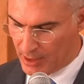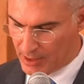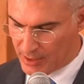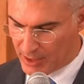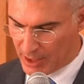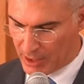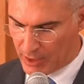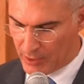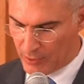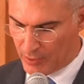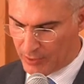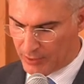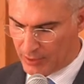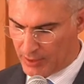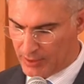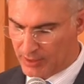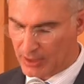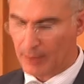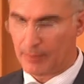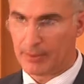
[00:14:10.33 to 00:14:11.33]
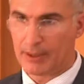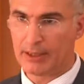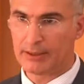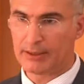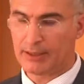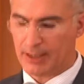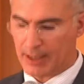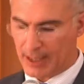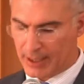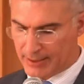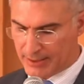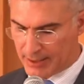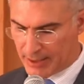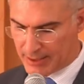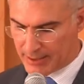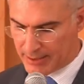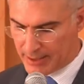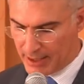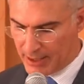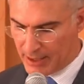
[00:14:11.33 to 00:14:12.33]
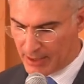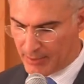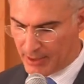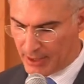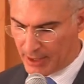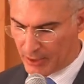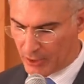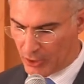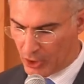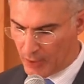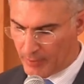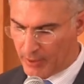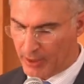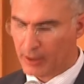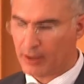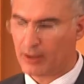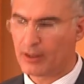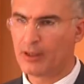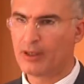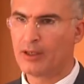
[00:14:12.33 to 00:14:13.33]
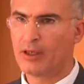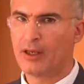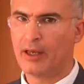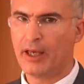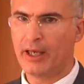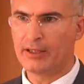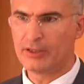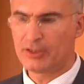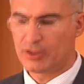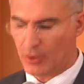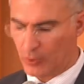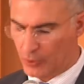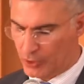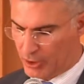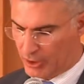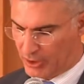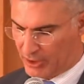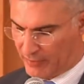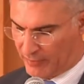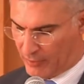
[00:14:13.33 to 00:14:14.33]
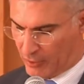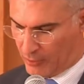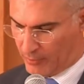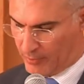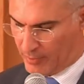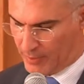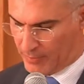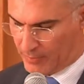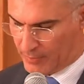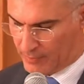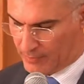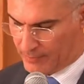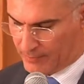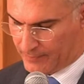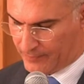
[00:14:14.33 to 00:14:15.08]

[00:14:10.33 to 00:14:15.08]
security, stability, and sustainable economic and social development.